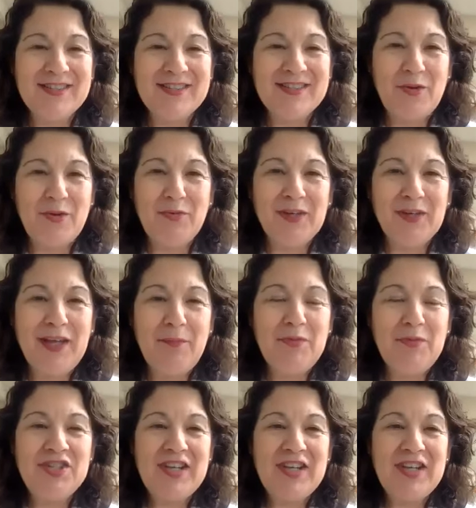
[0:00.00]
So really
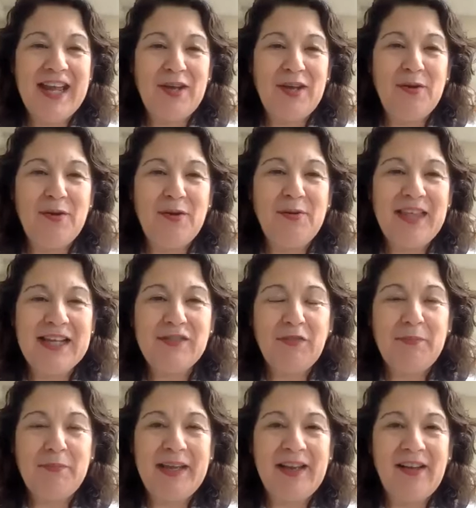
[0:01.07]
appreciate you. Thanks for
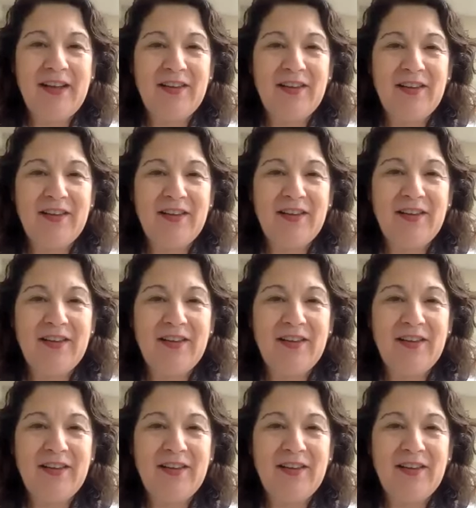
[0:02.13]
being on our